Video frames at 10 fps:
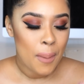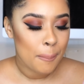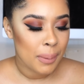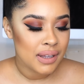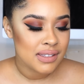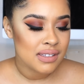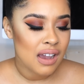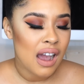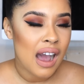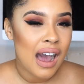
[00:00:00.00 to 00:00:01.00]
But
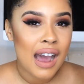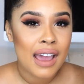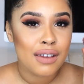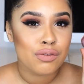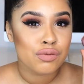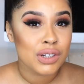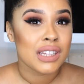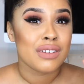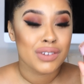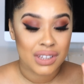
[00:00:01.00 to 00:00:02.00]
I
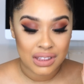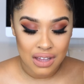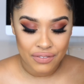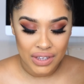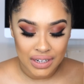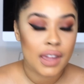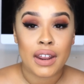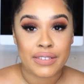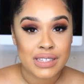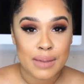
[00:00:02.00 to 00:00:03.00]
really, really love it. And
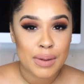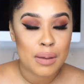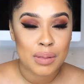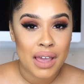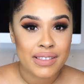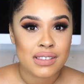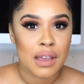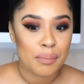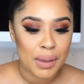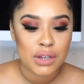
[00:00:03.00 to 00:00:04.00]
every time I apply this,
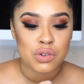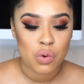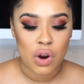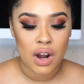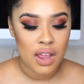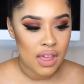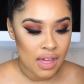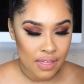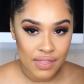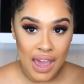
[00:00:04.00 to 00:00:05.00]
I make sure
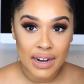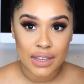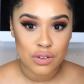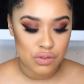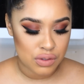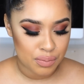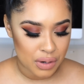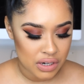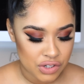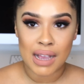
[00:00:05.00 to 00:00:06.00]
that I use the
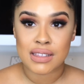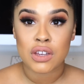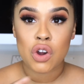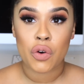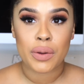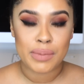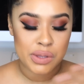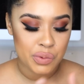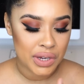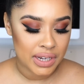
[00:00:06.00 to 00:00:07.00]
brush. As I go in
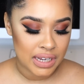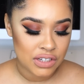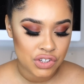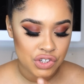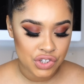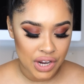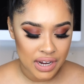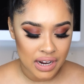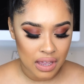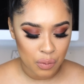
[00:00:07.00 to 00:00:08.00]
between each
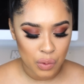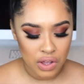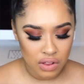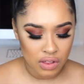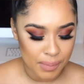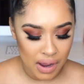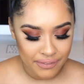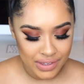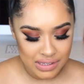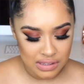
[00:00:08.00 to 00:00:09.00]
shade, I will um,
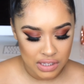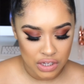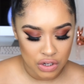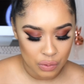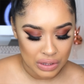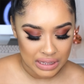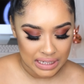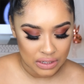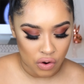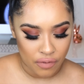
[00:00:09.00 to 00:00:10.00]
obviously, you know,
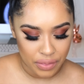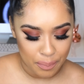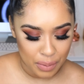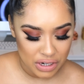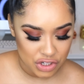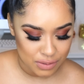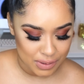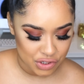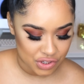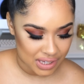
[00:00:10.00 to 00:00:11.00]
clean off the brush as
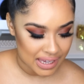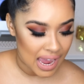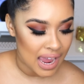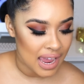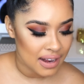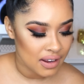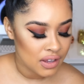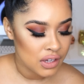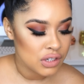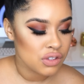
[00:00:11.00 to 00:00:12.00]
much as I can
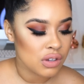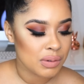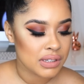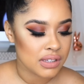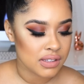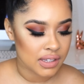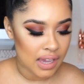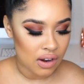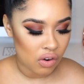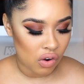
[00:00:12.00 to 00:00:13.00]
so it doesn't
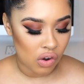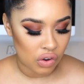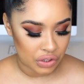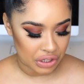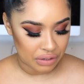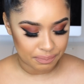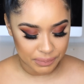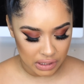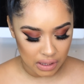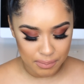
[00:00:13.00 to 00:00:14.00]
get all, you know,
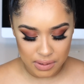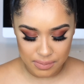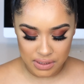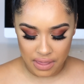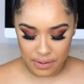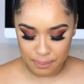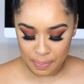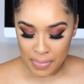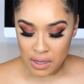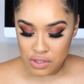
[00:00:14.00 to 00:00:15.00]
clumped up together.
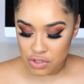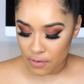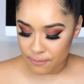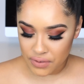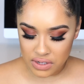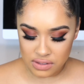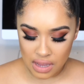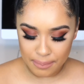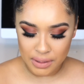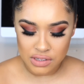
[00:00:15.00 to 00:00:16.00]
So first
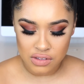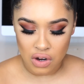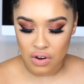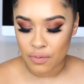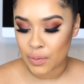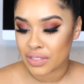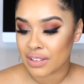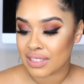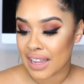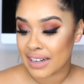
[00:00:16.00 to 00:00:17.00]
I'm gonna start off with the
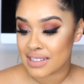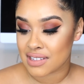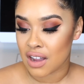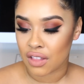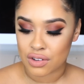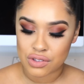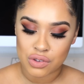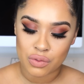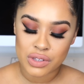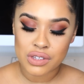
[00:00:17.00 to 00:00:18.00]
lightest color.
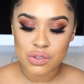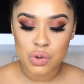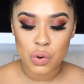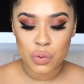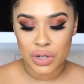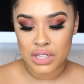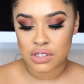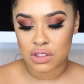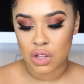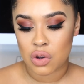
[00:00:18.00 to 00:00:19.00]
So this is Who Needs
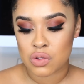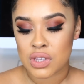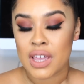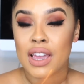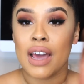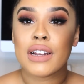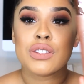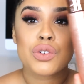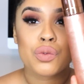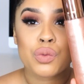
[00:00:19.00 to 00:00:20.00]
Clothes and
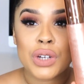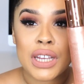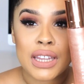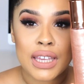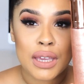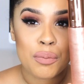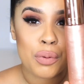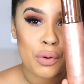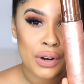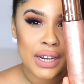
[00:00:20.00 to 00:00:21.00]
it's a really
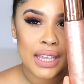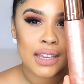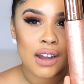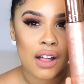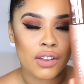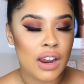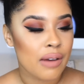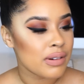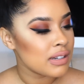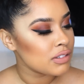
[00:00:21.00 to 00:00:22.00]
pretty color. I
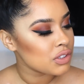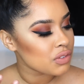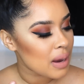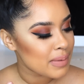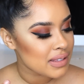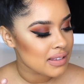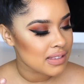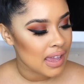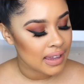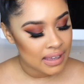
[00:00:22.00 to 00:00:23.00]
would describe this as
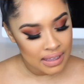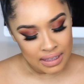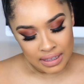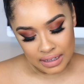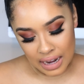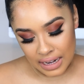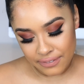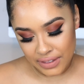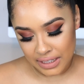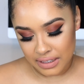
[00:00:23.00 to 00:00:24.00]
like kind
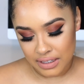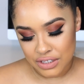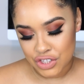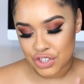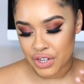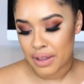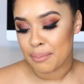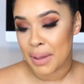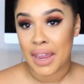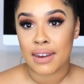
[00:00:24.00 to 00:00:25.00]
of like a
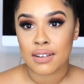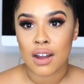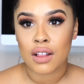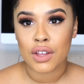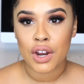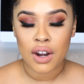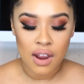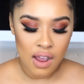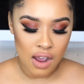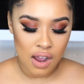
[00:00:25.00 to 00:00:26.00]
champagne color.
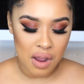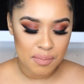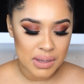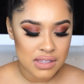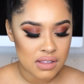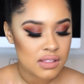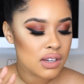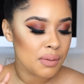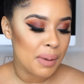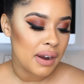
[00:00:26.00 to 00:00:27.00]
Um, it's a
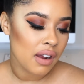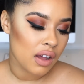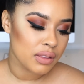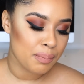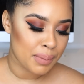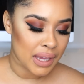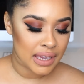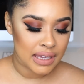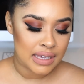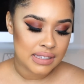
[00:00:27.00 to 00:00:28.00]
little bit on the
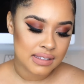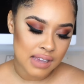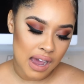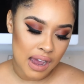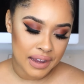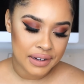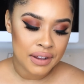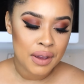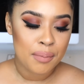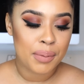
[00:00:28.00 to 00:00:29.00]
pinky side,
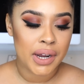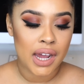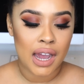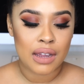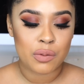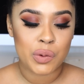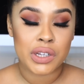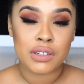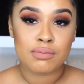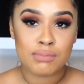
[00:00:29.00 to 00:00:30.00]
but I
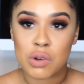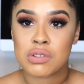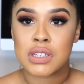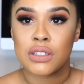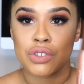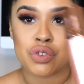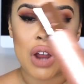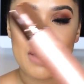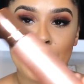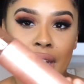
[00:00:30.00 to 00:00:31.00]
would mostly
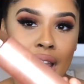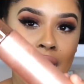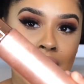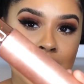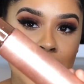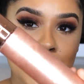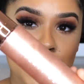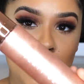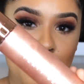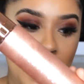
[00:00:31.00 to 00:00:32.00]
describe it as a
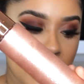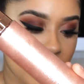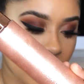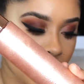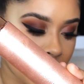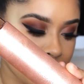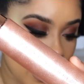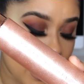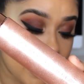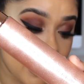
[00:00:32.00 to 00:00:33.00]
champagne color. And